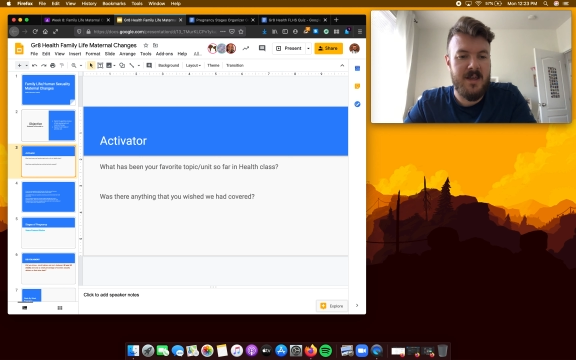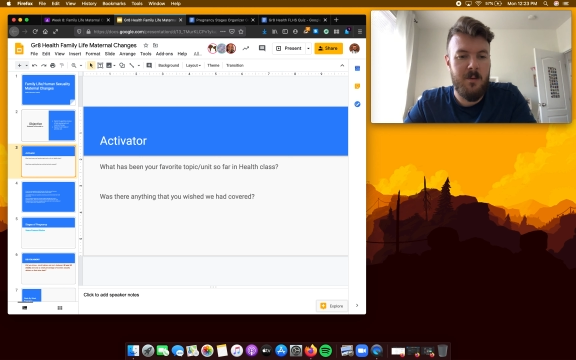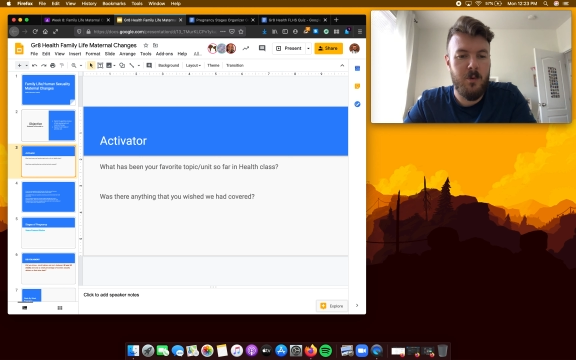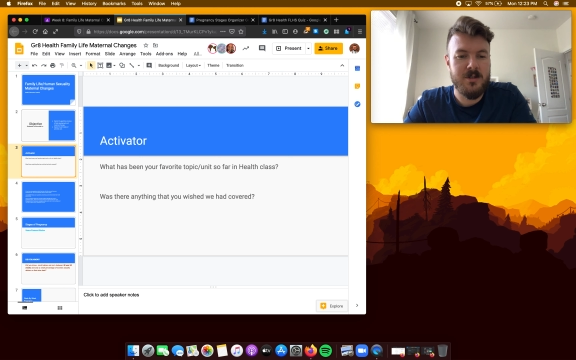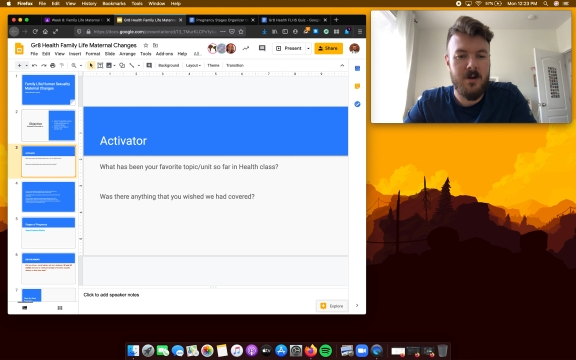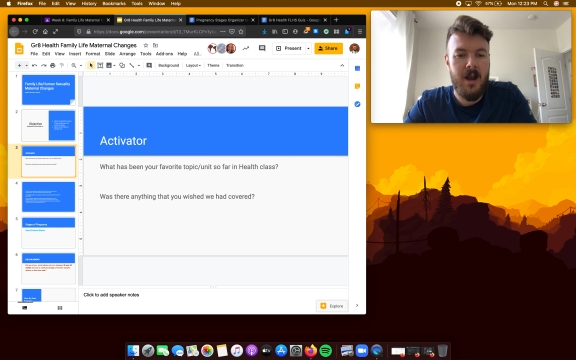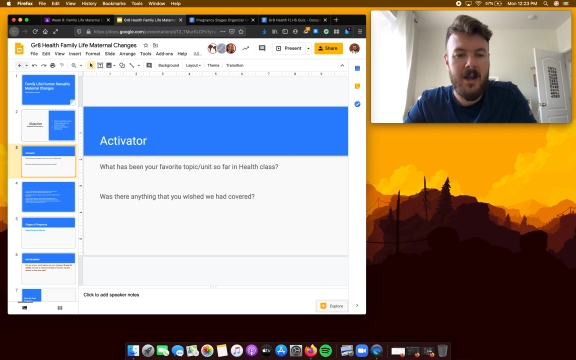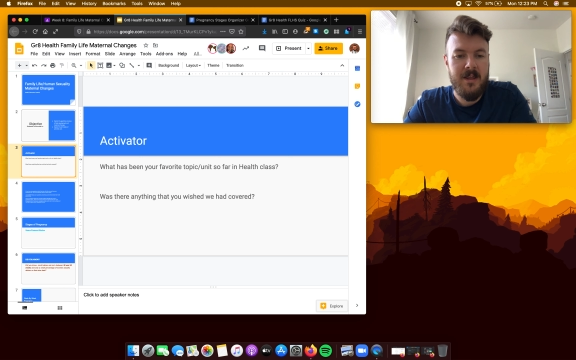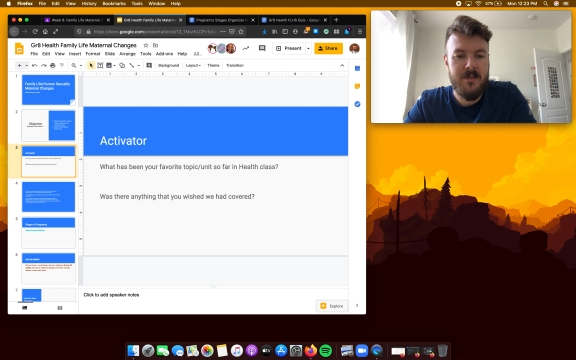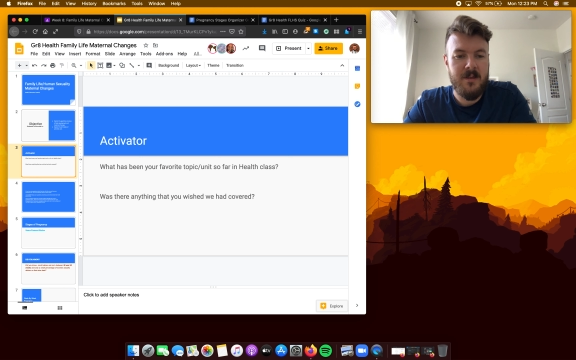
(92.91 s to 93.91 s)
And was there
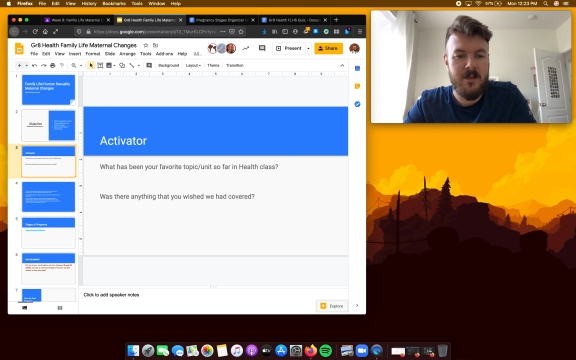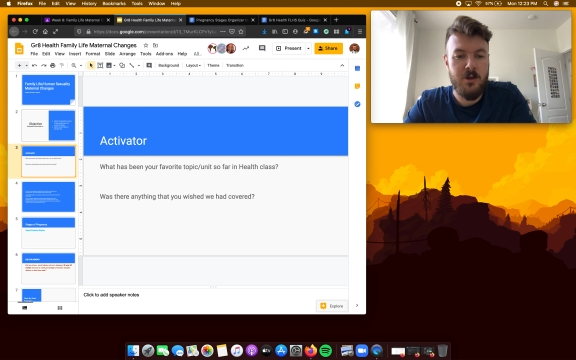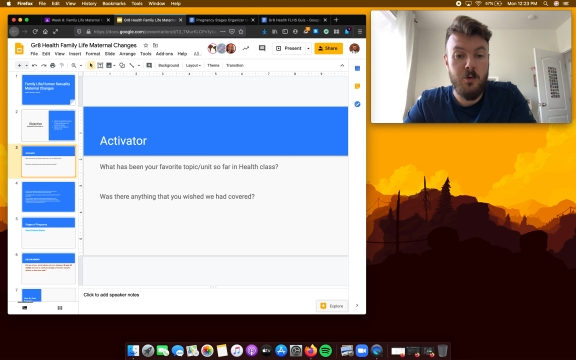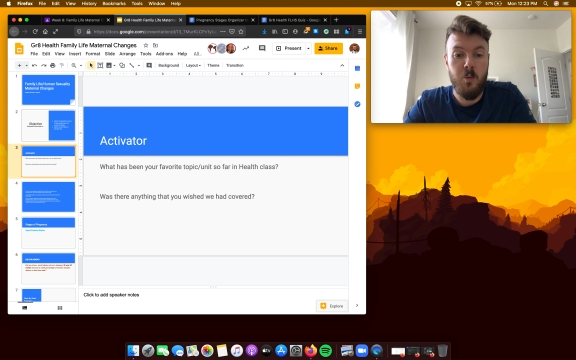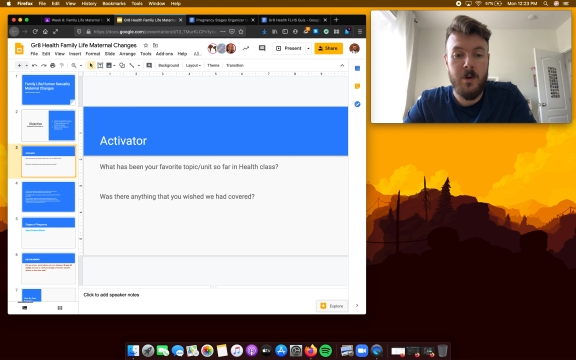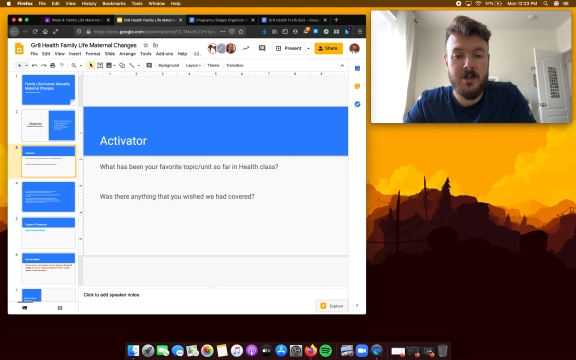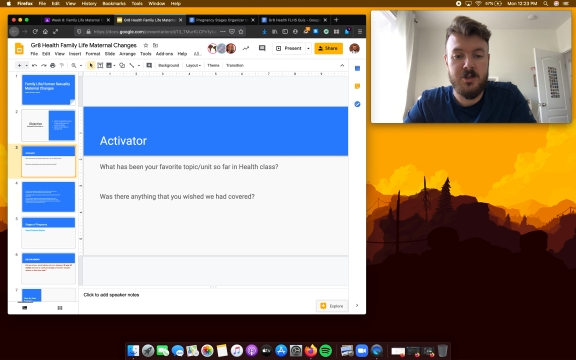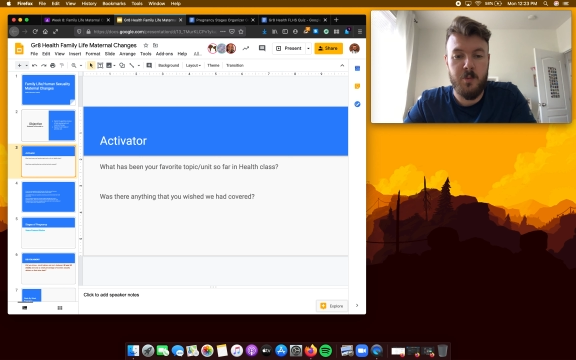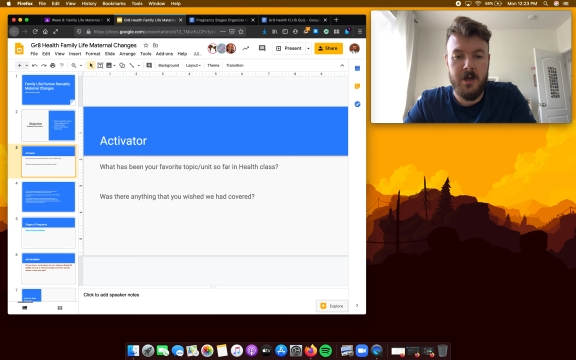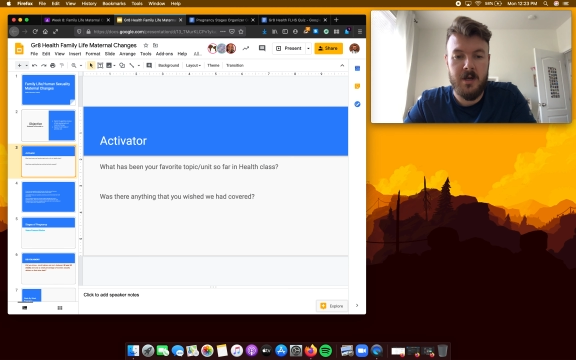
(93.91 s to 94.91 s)
anything that you
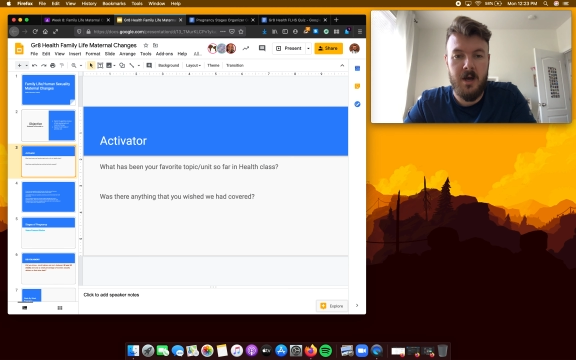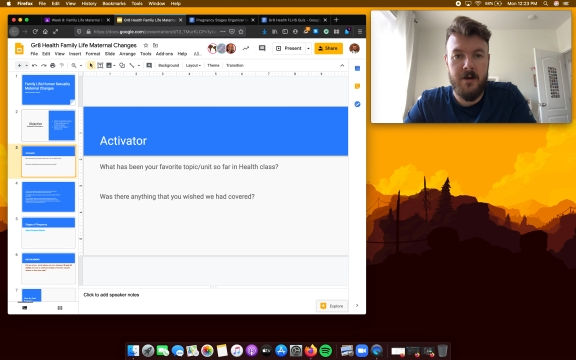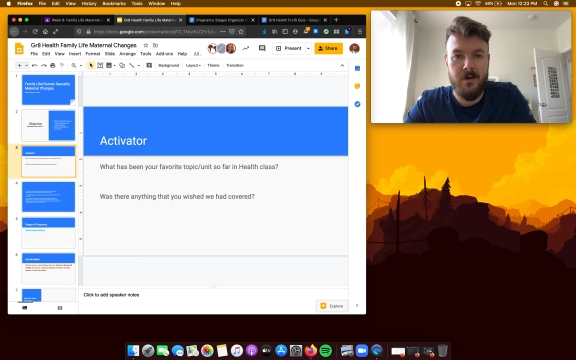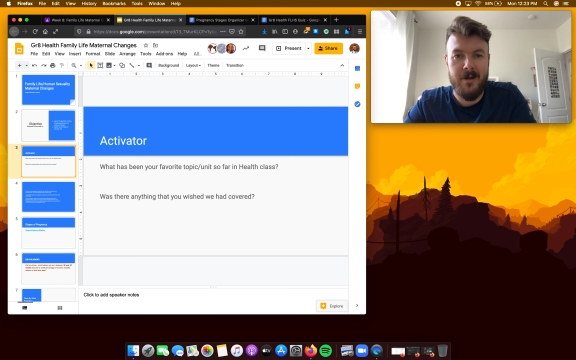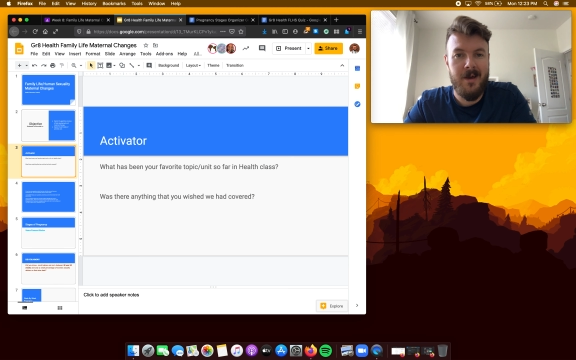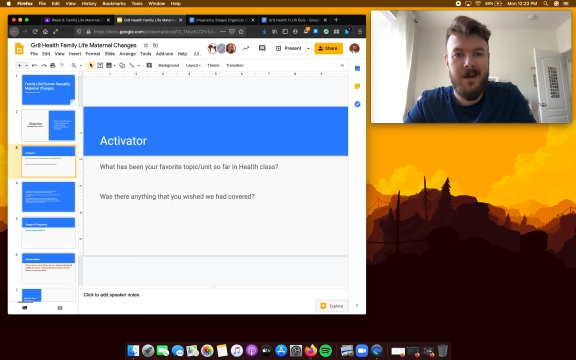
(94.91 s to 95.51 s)
wished we had covered?